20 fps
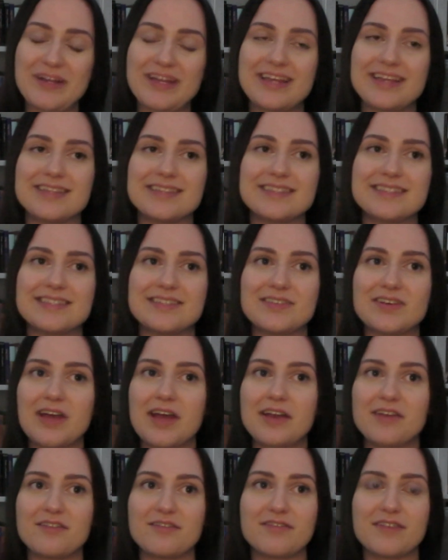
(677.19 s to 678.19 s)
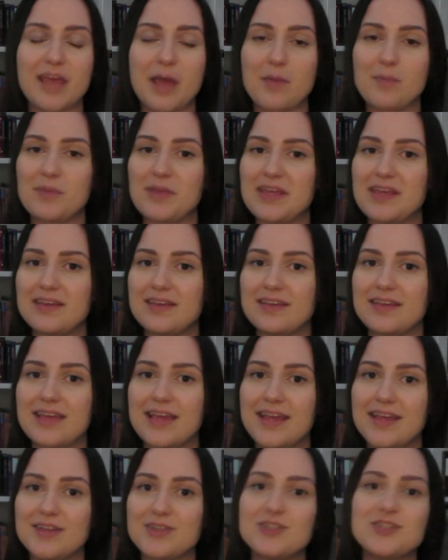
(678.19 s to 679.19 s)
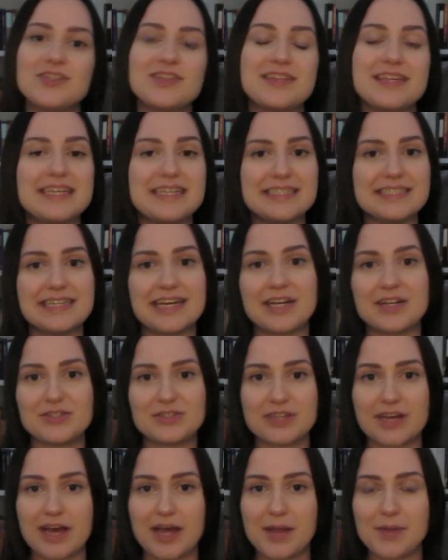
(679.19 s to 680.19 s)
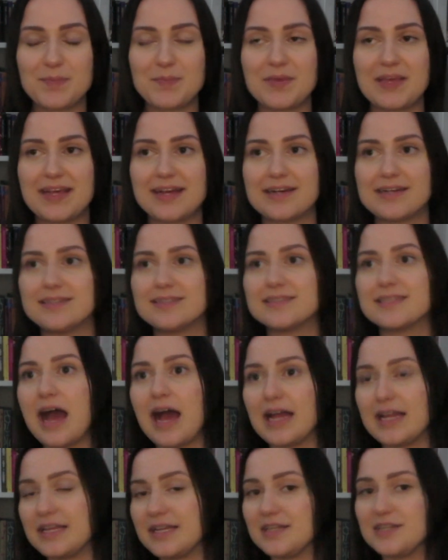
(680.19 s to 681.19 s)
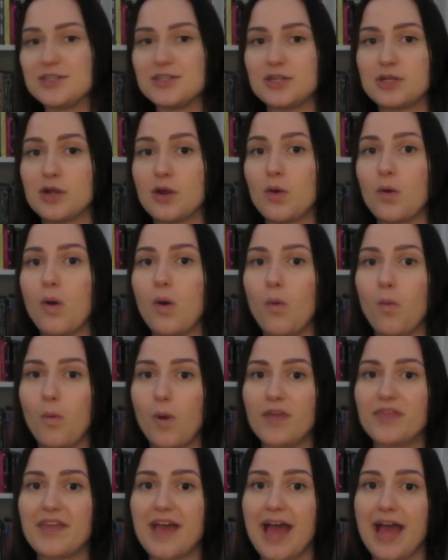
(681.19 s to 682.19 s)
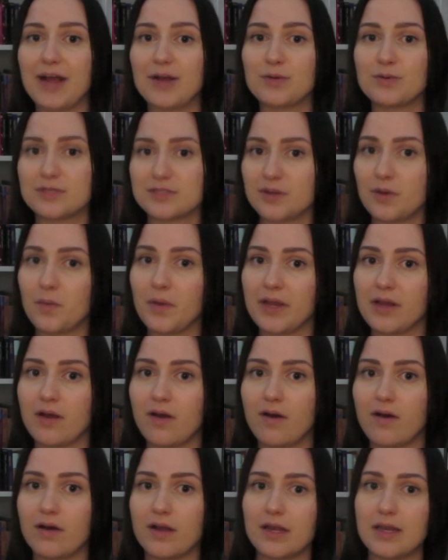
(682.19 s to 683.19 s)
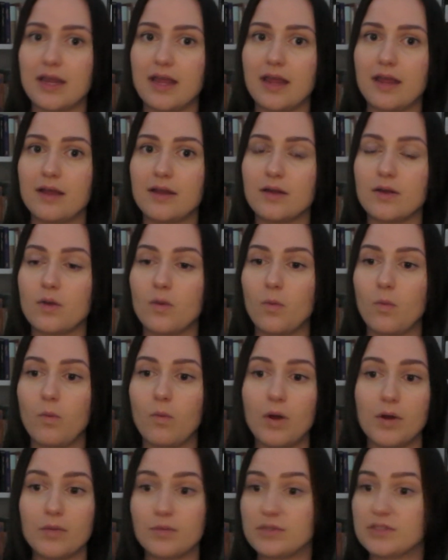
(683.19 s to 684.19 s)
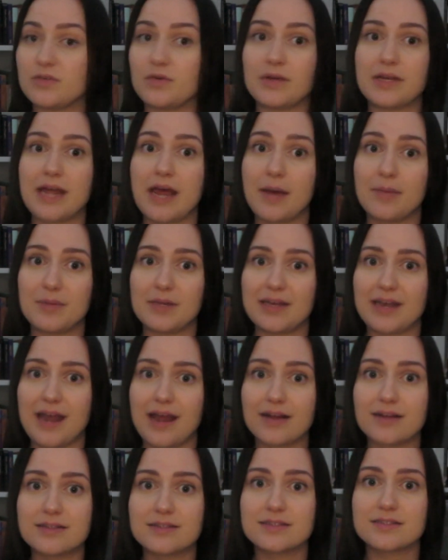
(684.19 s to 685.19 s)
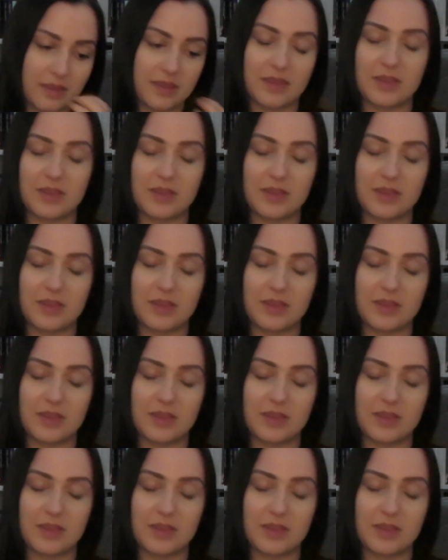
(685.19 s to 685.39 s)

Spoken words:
it still kind of kept me engaged the entire time because I needed to know what the heck was going on and what was going to happen next.